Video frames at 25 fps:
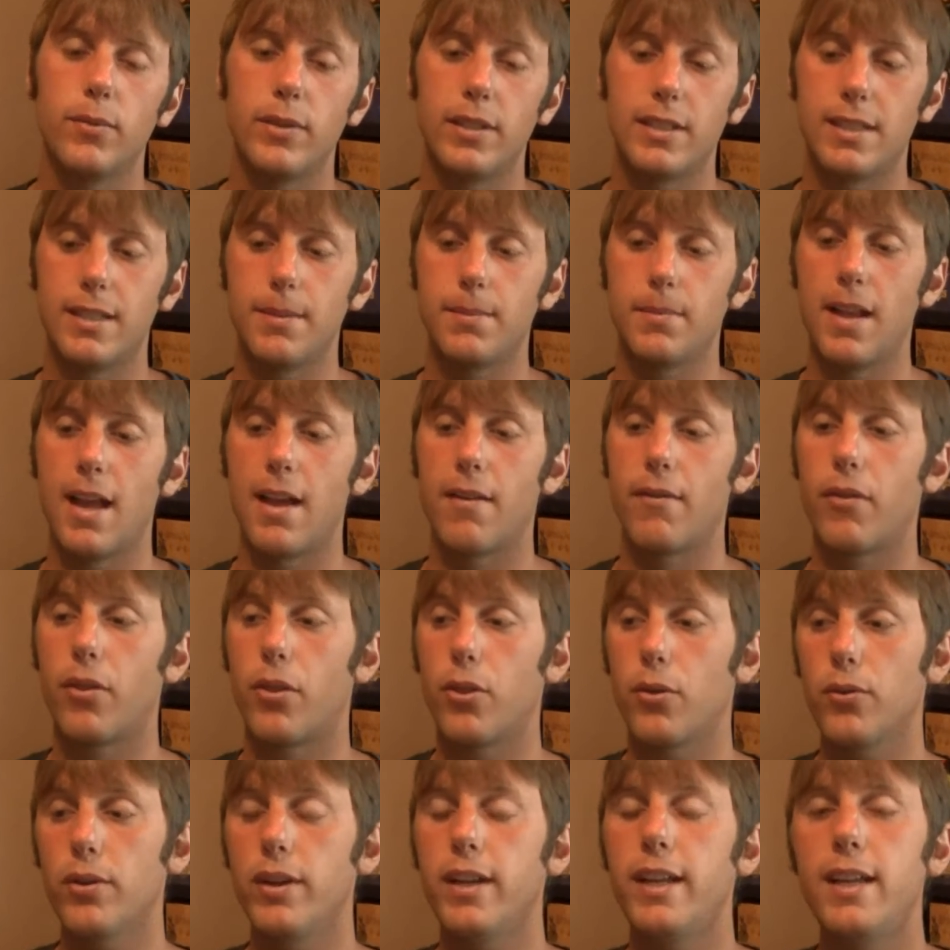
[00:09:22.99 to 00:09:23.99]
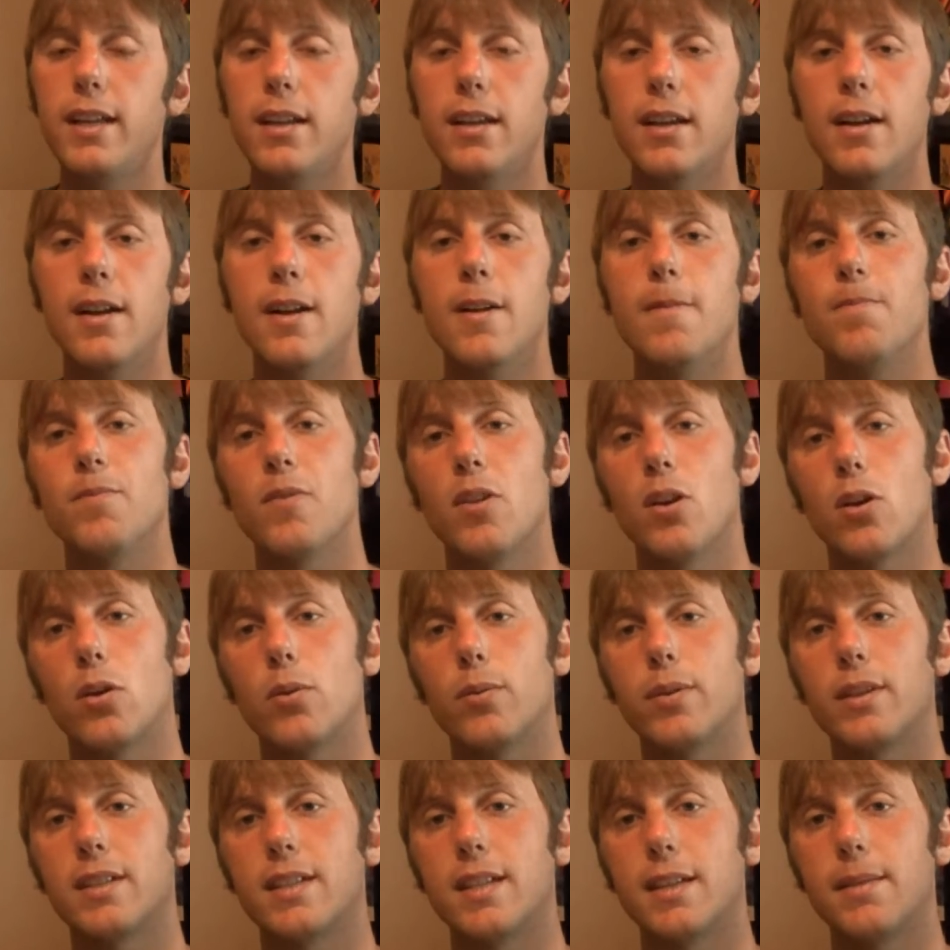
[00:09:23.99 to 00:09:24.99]
We seem to have 3, or
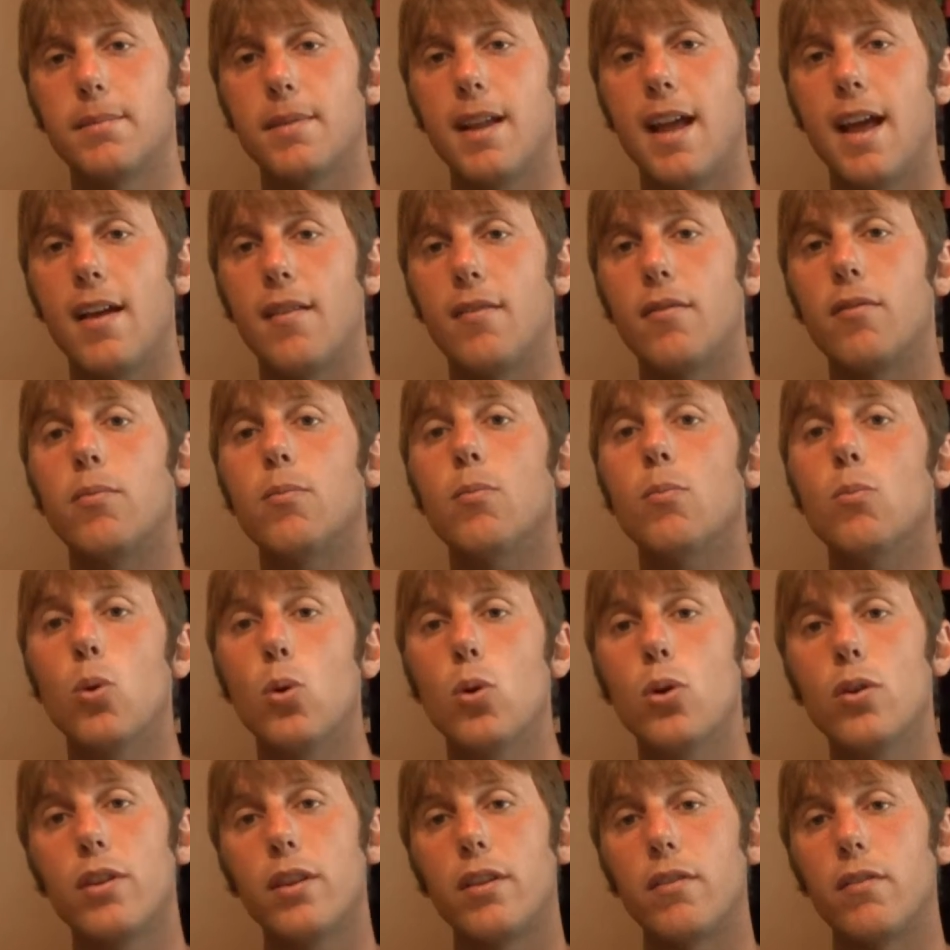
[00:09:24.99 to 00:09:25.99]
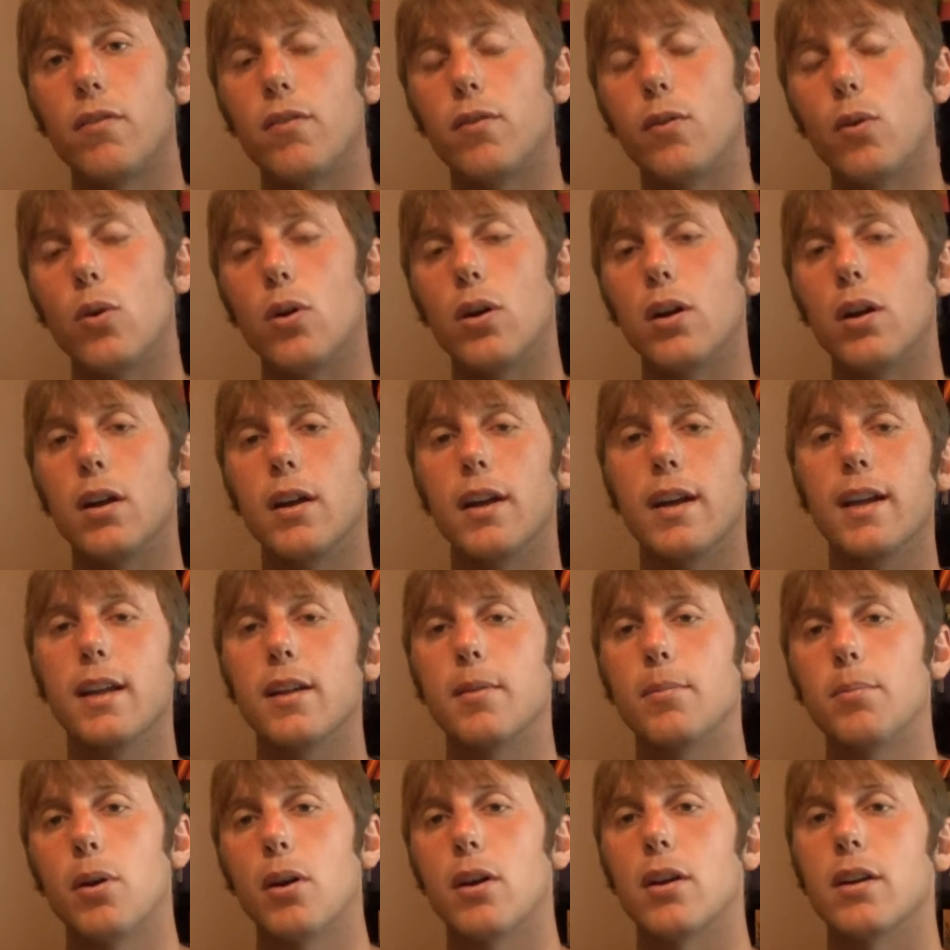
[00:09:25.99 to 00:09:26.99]
we seem to have more than 4 in
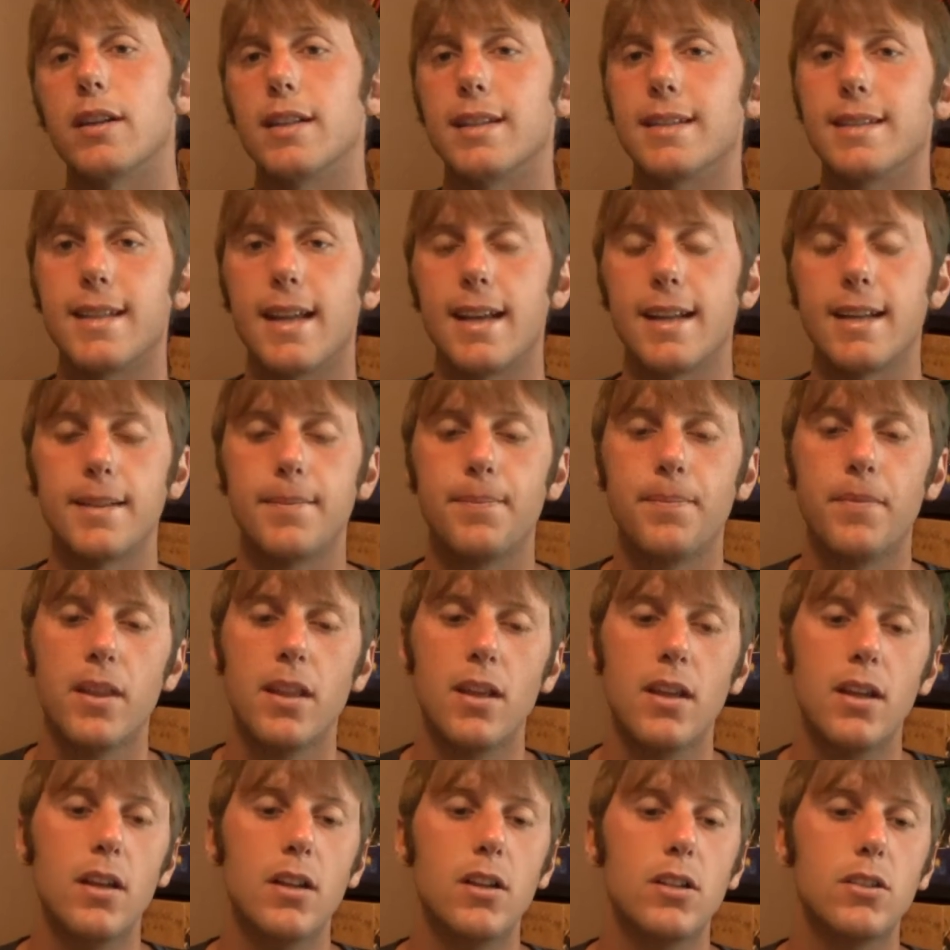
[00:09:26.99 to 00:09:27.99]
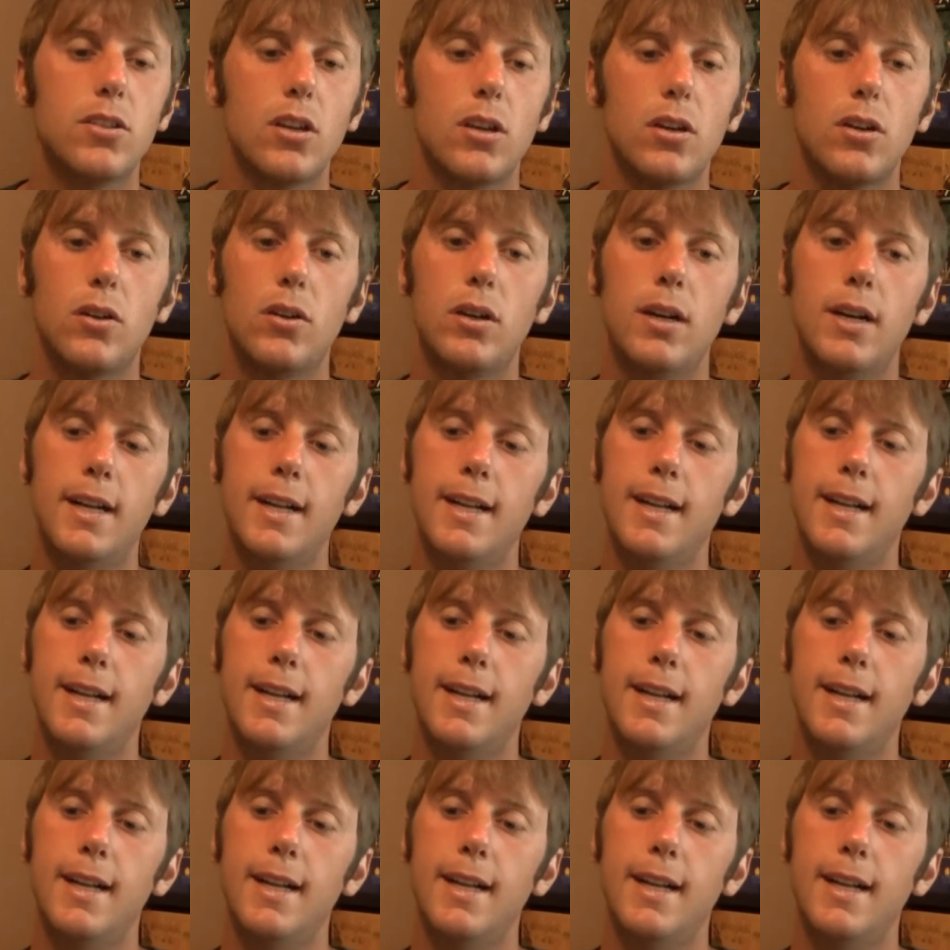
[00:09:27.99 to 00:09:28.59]
a party setting. So